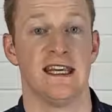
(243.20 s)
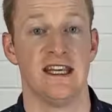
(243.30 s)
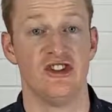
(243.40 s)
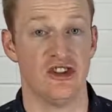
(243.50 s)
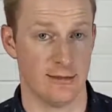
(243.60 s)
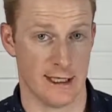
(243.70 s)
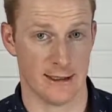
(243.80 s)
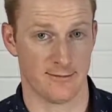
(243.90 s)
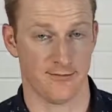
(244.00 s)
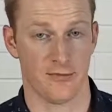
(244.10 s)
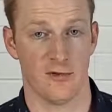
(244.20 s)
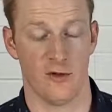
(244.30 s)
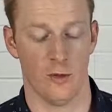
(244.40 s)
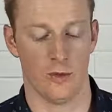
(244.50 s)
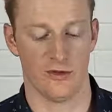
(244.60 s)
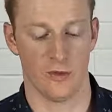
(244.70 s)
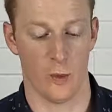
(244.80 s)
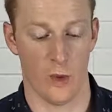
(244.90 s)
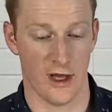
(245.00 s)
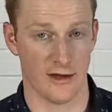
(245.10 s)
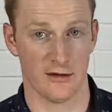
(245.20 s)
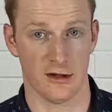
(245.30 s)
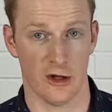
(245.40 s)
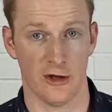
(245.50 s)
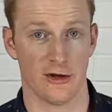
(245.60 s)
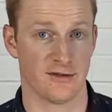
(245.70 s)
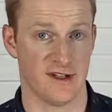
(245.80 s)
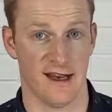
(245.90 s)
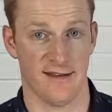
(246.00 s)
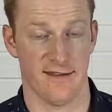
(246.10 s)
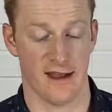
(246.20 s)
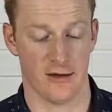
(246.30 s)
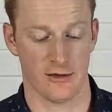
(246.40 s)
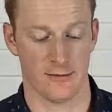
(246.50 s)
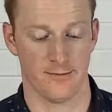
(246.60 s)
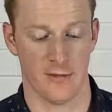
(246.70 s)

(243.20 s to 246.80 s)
ichiman for one lot of 10,000.